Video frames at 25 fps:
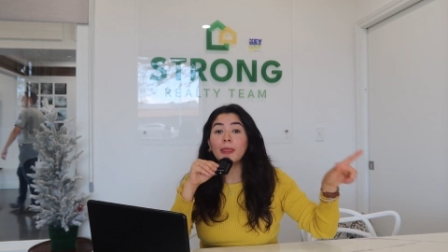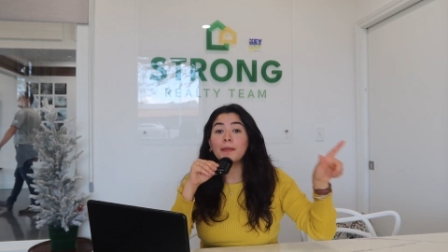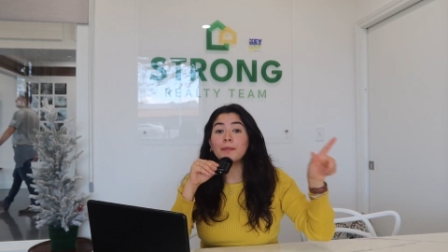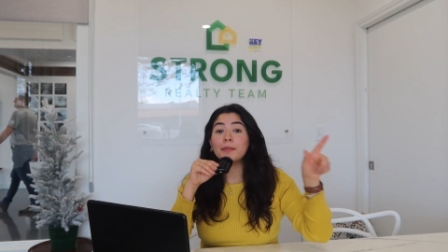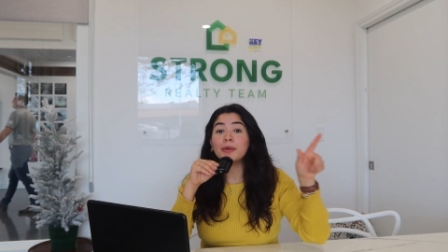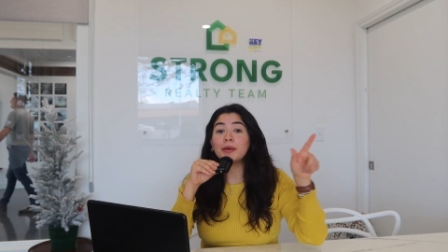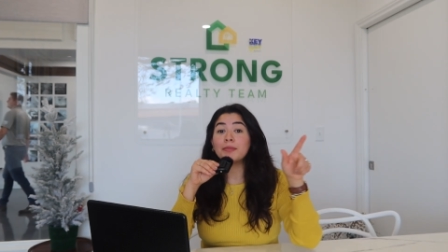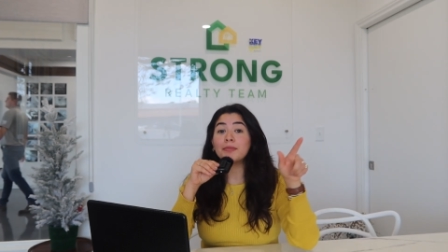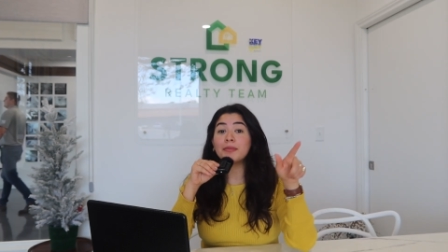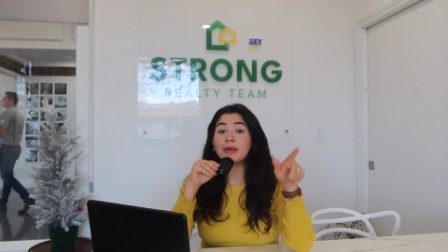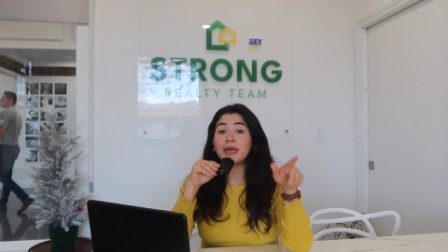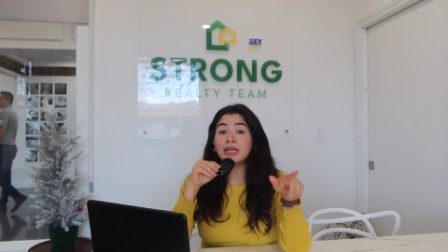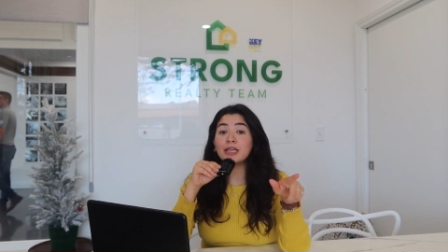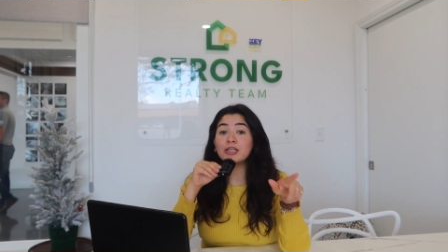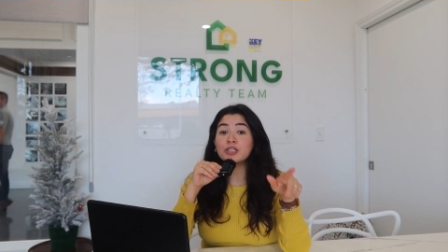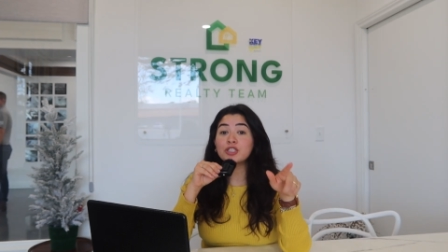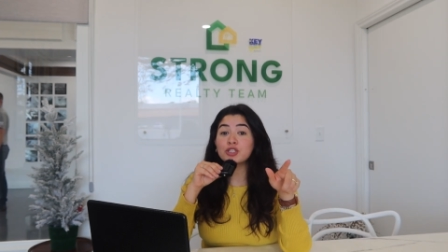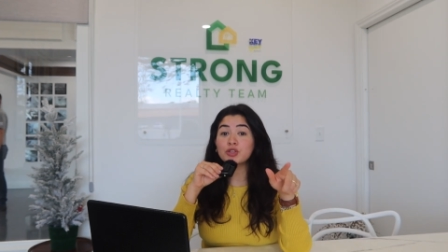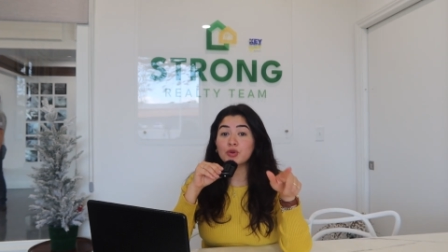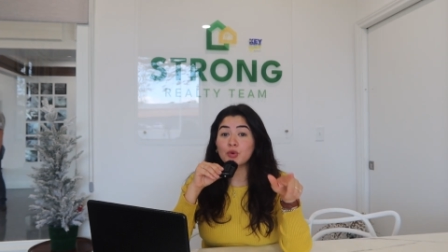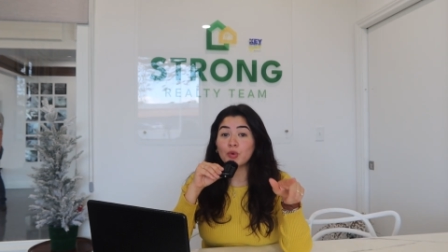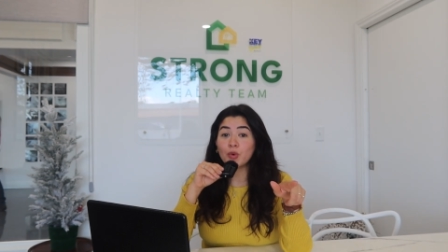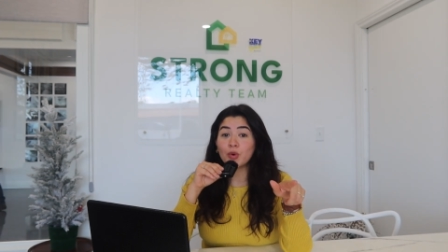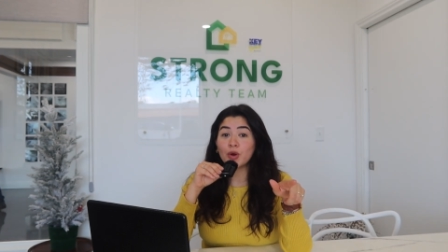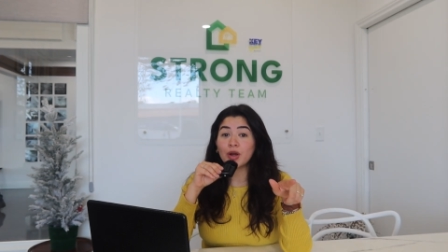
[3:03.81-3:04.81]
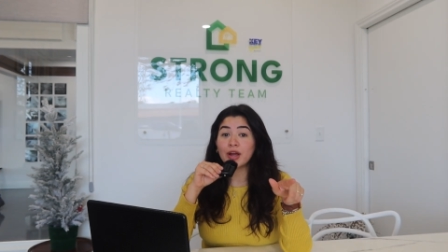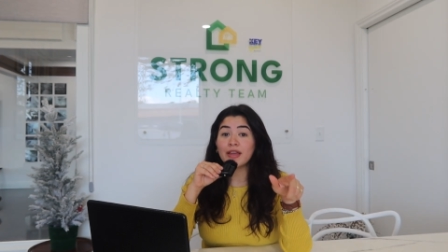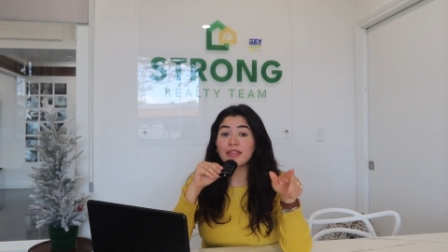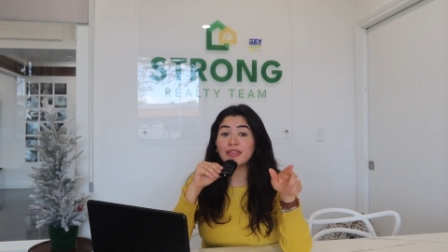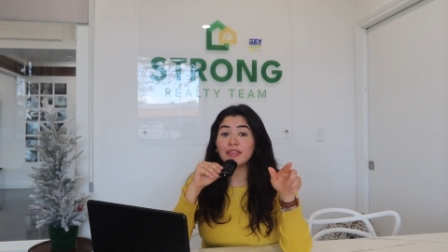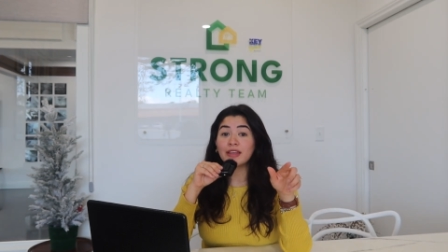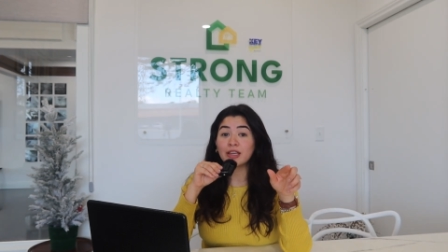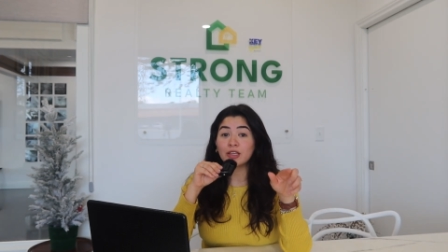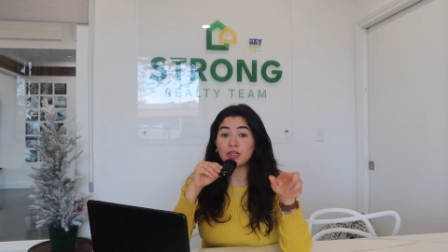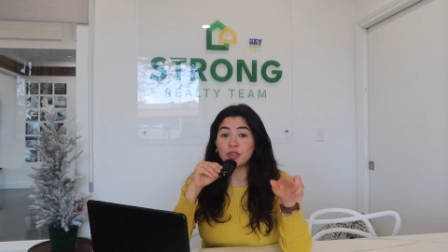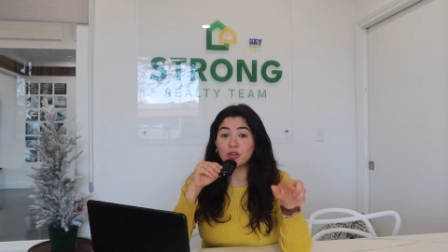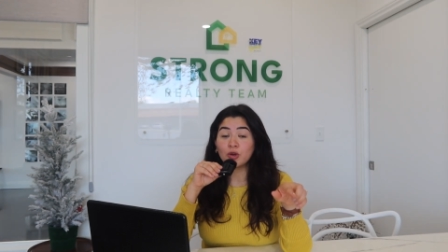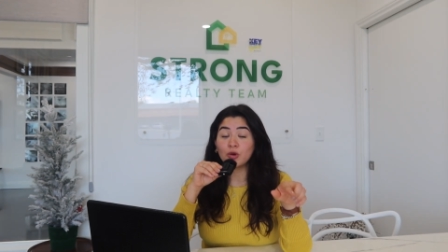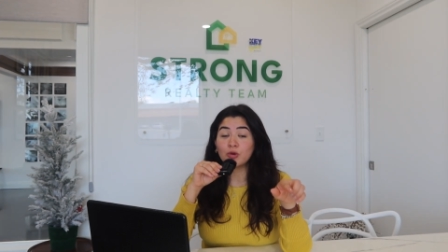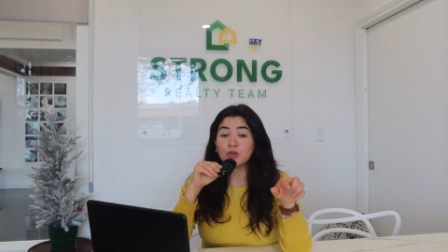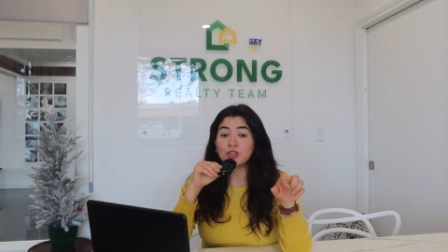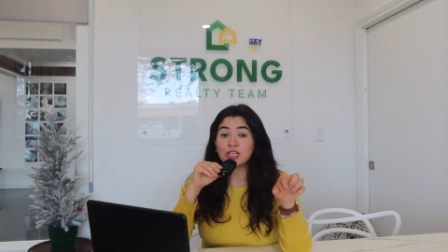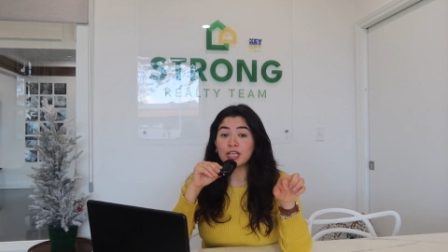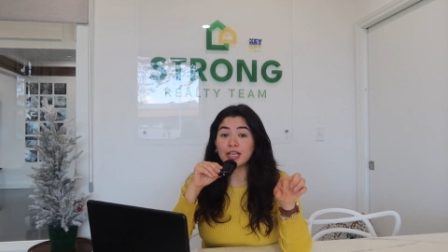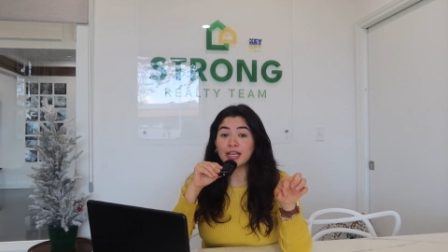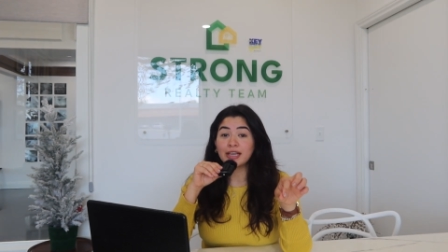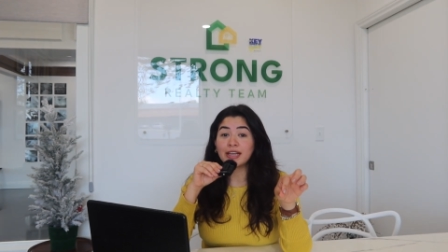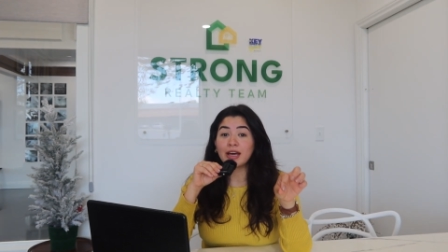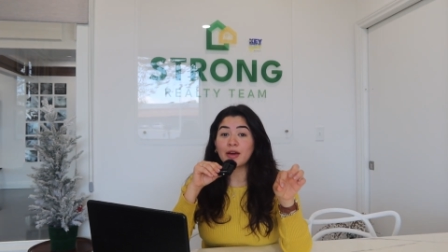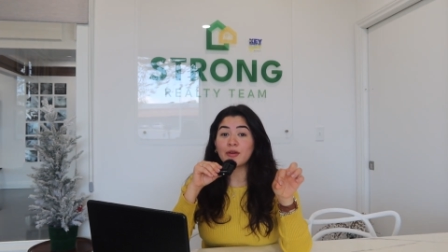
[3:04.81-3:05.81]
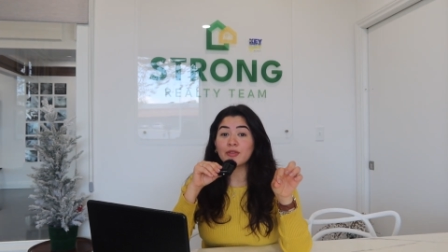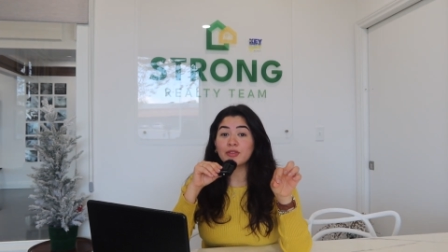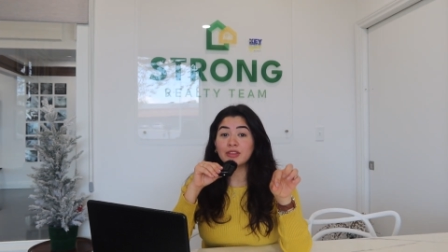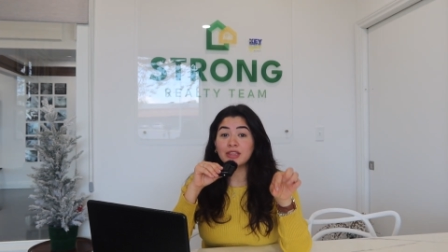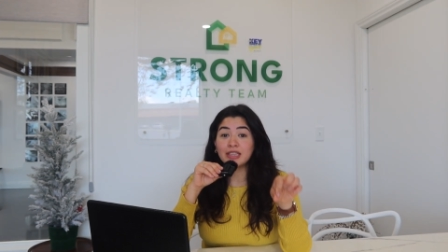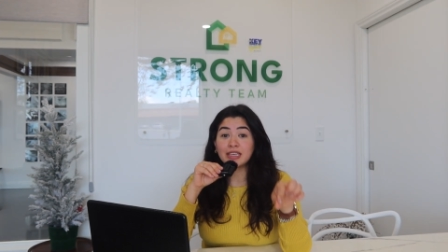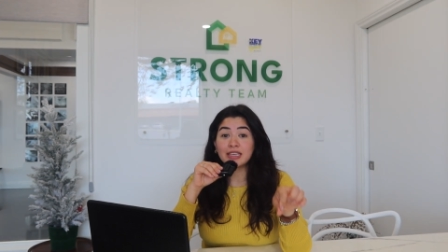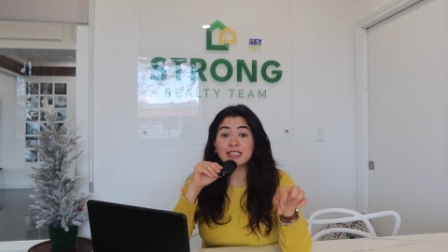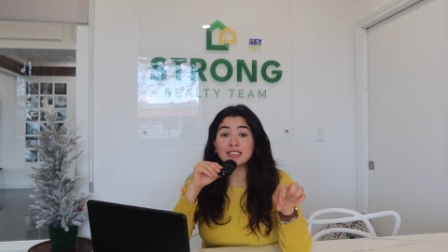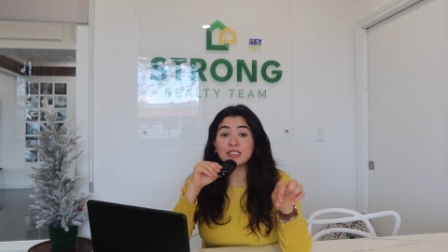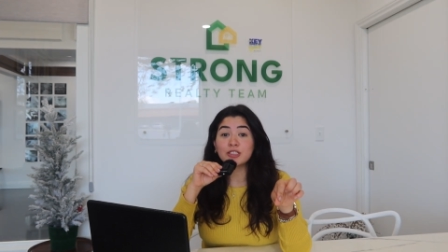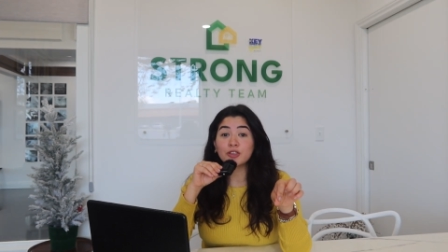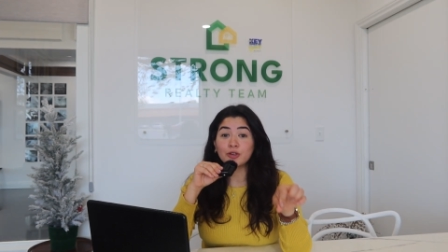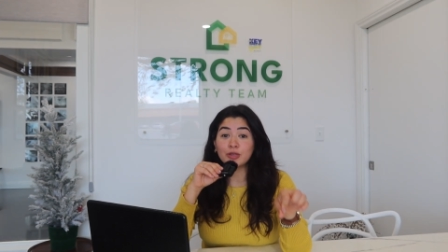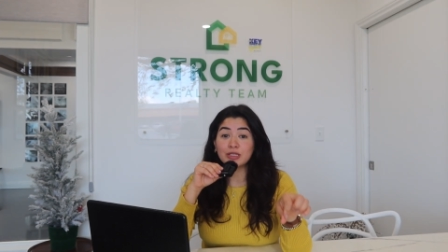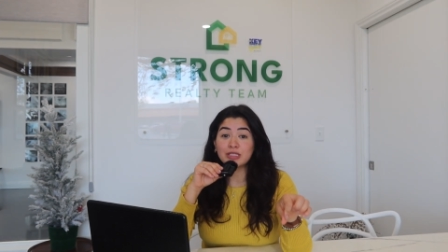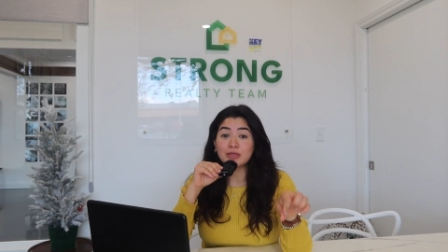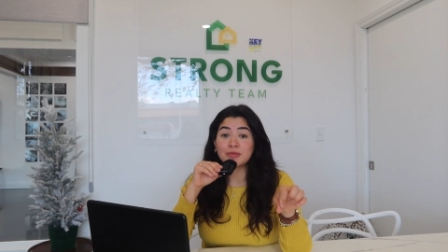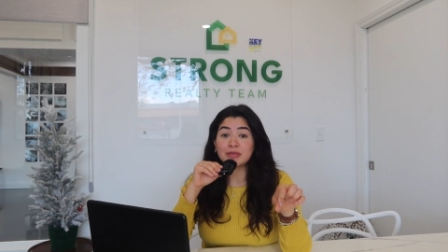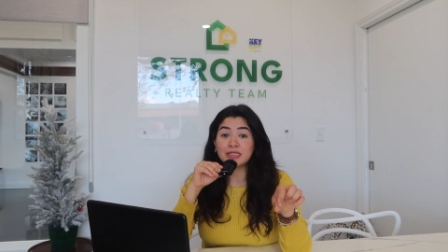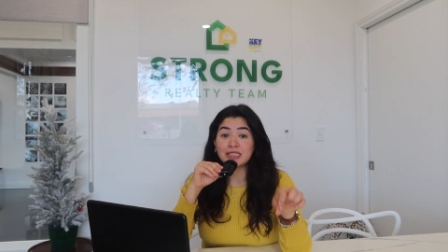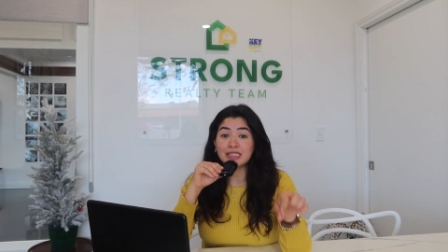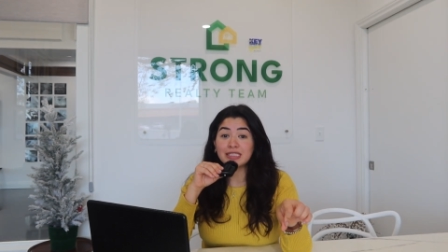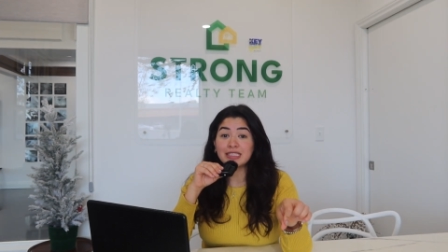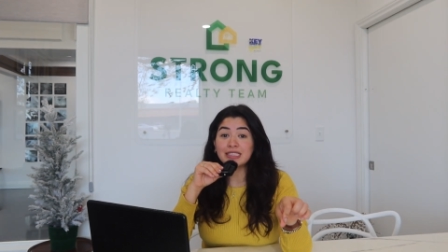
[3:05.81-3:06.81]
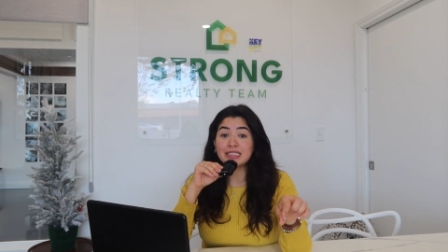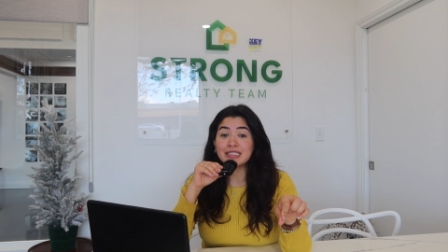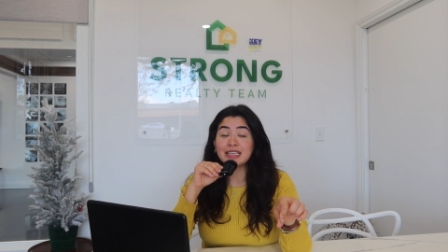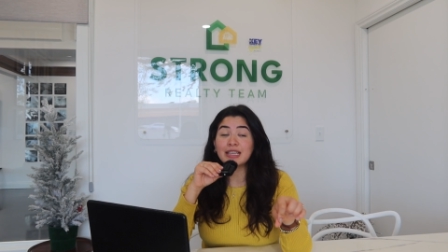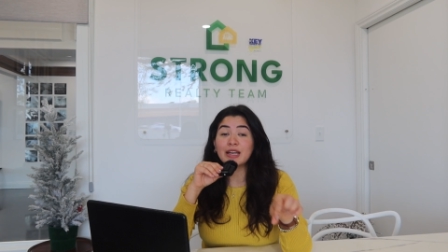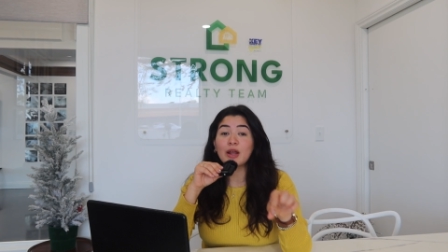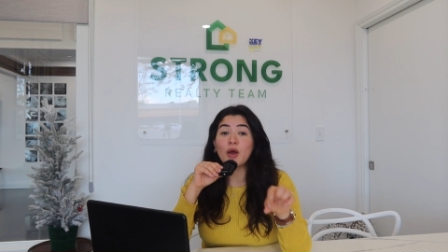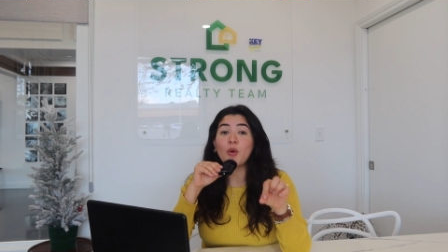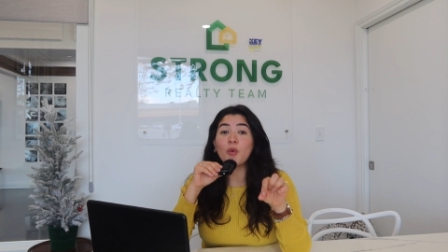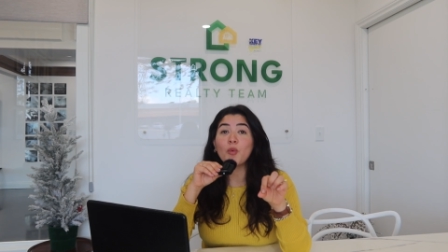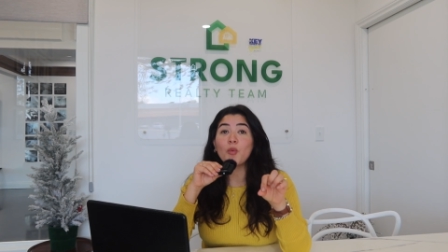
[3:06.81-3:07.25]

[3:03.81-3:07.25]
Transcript: But make sure that you go check it out this Christmas season.